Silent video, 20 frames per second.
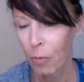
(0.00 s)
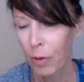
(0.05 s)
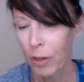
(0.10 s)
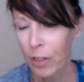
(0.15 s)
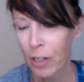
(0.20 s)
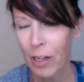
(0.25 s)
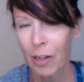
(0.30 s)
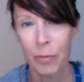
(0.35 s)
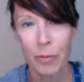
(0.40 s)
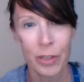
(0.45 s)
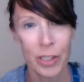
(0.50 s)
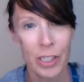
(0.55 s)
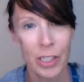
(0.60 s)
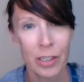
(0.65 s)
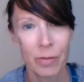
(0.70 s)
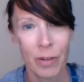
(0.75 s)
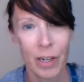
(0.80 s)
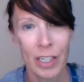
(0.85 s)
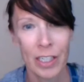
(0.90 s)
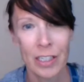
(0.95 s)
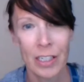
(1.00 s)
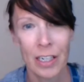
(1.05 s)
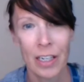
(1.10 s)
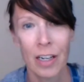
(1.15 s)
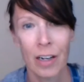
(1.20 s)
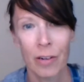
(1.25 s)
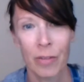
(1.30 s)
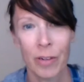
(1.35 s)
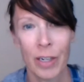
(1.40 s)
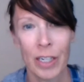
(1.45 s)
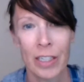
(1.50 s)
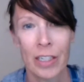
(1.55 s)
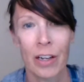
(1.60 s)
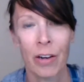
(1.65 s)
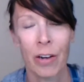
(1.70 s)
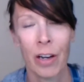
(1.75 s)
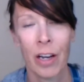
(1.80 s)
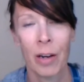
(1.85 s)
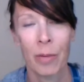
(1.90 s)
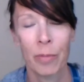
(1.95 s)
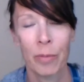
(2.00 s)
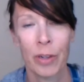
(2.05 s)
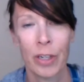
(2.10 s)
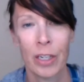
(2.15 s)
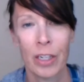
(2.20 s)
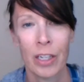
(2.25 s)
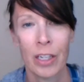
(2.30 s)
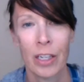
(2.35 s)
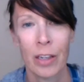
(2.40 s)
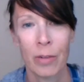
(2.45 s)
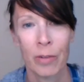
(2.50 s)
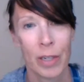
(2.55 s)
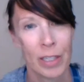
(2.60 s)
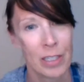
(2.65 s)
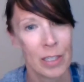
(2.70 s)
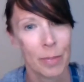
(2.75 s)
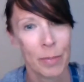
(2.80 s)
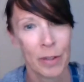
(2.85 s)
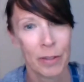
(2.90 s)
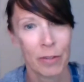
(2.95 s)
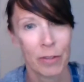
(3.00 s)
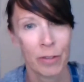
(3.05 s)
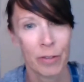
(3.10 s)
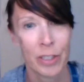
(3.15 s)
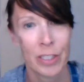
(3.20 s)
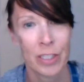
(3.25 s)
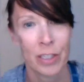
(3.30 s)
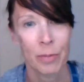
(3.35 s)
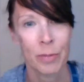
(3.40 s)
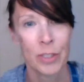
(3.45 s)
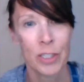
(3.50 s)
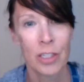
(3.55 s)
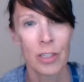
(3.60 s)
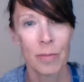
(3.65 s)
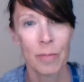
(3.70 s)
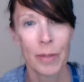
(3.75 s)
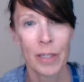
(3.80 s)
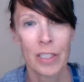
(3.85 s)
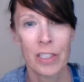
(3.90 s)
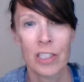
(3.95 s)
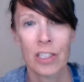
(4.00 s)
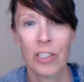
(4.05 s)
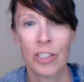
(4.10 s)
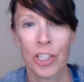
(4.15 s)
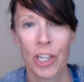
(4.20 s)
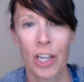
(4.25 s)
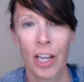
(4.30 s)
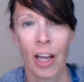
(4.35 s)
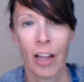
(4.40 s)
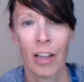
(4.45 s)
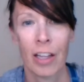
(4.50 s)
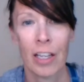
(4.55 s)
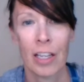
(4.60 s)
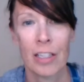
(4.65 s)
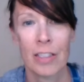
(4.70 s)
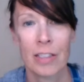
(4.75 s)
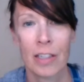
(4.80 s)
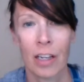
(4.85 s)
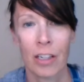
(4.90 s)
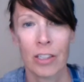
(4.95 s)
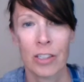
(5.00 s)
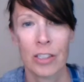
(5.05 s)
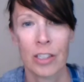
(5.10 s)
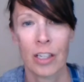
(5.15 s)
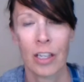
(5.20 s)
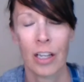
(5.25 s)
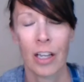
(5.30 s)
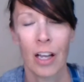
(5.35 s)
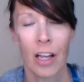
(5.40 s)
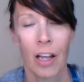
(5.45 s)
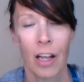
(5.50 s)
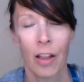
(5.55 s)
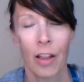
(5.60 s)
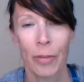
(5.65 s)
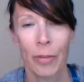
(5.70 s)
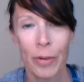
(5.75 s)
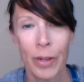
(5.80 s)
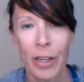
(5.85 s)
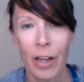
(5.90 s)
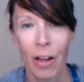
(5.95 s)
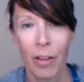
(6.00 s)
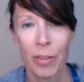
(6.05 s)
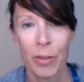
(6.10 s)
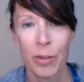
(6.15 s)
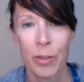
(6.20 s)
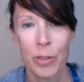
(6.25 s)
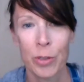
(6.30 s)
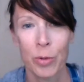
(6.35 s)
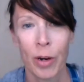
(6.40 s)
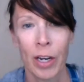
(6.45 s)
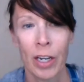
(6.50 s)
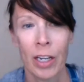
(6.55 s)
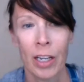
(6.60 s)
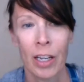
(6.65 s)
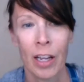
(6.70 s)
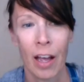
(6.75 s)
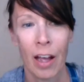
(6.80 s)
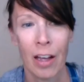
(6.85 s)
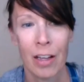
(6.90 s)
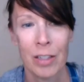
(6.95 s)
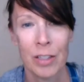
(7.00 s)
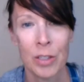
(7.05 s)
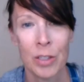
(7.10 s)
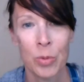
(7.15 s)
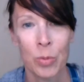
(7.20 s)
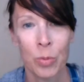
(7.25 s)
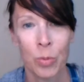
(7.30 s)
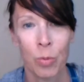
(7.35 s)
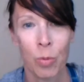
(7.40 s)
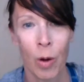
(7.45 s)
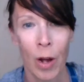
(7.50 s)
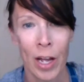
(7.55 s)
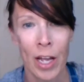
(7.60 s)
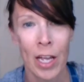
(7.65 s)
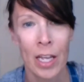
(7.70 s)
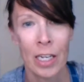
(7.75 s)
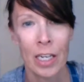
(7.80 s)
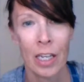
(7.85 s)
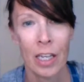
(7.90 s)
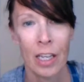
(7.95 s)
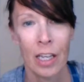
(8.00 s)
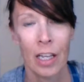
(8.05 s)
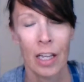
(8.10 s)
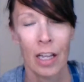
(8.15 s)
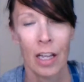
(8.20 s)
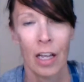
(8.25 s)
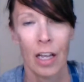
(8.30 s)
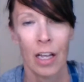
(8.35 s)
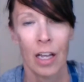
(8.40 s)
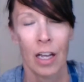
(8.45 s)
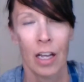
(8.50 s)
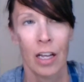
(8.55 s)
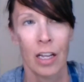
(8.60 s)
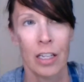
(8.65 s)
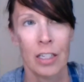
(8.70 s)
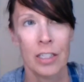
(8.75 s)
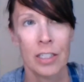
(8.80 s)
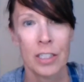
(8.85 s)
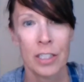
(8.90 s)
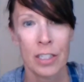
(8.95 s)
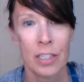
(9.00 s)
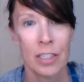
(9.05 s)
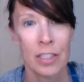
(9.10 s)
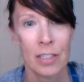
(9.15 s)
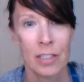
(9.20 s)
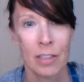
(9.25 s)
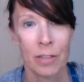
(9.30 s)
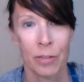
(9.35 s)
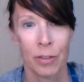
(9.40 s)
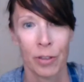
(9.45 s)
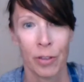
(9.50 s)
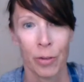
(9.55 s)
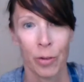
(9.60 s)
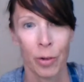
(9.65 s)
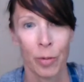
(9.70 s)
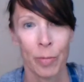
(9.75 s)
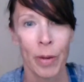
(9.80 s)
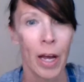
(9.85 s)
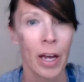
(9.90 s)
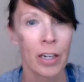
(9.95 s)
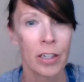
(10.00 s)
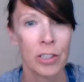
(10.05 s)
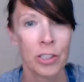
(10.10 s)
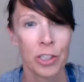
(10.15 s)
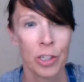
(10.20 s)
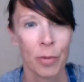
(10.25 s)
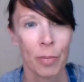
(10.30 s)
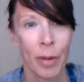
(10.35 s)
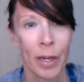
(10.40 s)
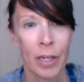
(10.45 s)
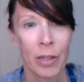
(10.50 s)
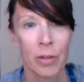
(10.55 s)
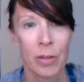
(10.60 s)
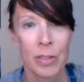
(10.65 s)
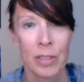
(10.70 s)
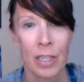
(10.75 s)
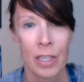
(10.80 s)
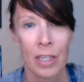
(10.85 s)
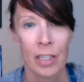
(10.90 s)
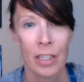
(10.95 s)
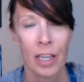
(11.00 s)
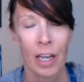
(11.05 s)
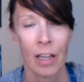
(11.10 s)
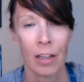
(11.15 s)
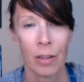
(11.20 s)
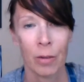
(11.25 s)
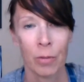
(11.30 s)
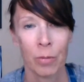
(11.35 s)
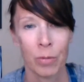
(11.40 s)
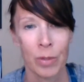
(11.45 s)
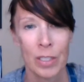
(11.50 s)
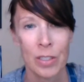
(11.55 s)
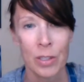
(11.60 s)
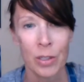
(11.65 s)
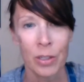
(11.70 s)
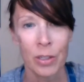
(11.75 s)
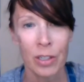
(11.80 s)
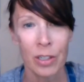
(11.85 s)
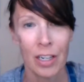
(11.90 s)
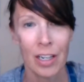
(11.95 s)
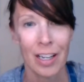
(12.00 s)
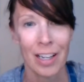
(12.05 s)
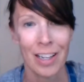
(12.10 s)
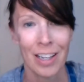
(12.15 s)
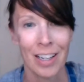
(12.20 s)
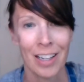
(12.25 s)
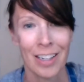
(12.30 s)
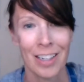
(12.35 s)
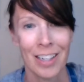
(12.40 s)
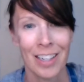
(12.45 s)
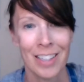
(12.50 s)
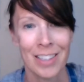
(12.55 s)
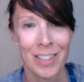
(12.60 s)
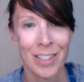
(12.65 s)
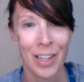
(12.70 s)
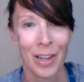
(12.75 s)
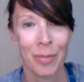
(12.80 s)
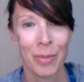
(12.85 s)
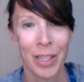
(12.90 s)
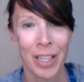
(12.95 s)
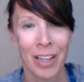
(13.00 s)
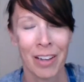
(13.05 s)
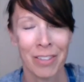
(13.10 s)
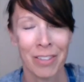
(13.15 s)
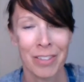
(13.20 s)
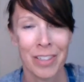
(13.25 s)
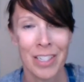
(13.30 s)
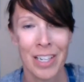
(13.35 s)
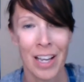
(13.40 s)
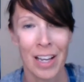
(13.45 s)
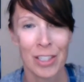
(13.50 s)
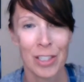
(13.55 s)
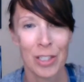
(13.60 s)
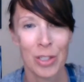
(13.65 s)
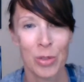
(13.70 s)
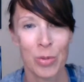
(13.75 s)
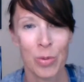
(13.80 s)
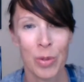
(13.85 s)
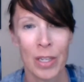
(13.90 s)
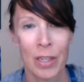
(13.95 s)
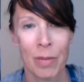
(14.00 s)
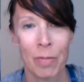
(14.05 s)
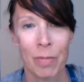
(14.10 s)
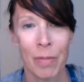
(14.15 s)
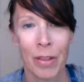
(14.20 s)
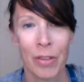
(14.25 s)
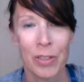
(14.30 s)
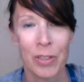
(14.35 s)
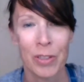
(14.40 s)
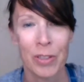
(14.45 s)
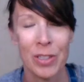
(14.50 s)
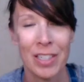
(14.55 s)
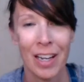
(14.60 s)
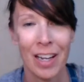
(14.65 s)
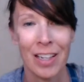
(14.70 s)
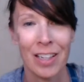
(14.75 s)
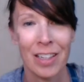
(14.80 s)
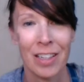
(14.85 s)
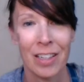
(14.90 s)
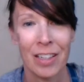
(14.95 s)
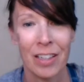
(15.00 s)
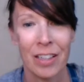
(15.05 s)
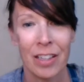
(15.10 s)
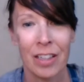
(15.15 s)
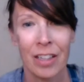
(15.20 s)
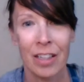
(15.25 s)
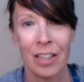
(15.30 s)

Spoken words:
What I'm reading right now I'm reading Recipe for Redemption by TJ Kelly. It's actually 3 authors writing as one: Tia Silverthorne Bach, Joe Michaels, and Kelly Risser, and it's coming out next week, Mother's Day.